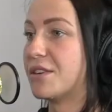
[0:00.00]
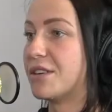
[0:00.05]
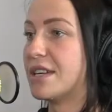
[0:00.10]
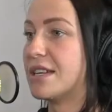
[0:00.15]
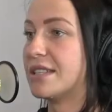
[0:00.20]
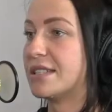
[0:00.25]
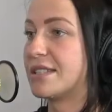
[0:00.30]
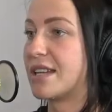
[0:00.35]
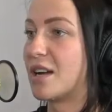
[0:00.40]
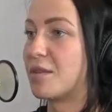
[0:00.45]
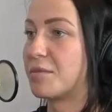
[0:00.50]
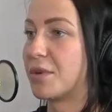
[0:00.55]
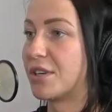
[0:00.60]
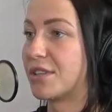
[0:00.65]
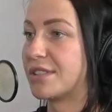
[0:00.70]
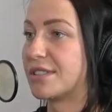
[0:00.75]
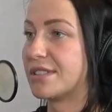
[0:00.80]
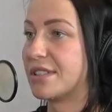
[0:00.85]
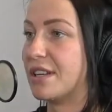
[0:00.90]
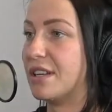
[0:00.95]
there is that
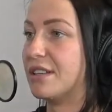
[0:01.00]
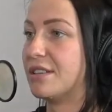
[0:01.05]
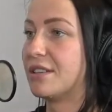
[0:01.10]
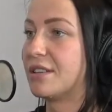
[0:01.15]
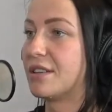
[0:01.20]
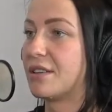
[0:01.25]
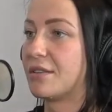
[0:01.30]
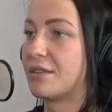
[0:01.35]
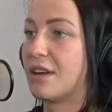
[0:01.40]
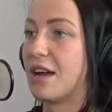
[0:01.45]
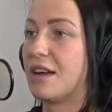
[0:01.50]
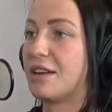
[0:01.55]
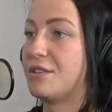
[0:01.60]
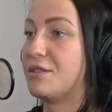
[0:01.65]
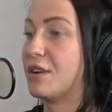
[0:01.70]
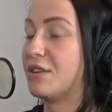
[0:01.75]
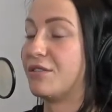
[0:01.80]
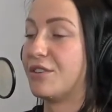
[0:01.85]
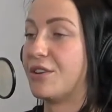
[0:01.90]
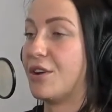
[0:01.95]
person that
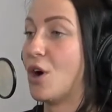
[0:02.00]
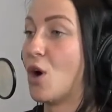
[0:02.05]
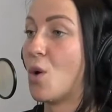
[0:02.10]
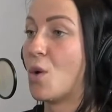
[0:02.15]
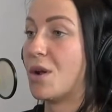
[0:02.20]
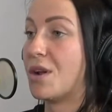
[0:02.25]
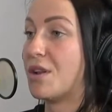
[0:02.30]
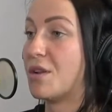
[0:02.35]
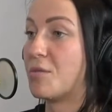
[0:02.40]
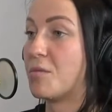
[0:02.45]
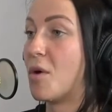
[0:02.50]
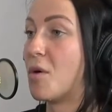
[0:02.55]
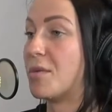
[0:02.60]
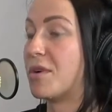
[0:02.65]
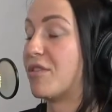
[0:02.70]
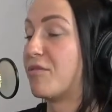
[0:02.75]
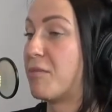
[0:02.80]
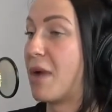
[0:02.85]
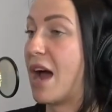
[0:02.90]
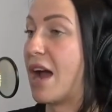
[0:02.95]
you never know when in a
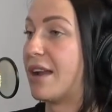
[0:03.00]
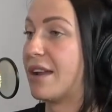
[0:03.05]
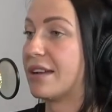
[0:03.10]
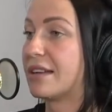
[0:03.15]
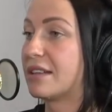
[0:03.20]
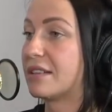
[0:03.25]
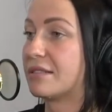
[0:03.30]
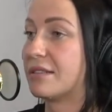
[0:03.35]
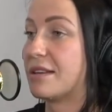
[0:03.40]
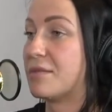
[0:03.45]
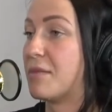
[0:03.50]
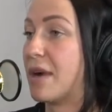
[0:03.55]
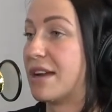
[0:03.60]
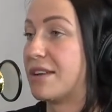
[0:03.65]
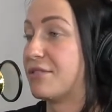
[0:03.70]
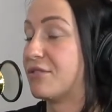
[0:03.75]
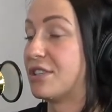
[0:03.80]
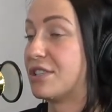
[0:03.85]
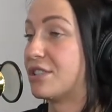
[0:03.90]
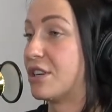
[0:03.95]
moment of panic, they
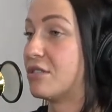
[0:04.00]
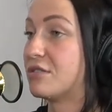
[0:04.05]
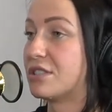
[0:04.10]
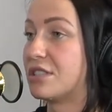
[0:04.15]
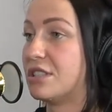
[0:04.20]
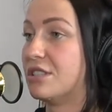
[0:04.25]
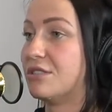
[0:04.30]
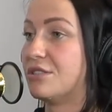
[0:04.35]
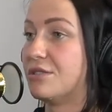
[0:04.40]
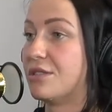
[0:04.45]
might reach out to you.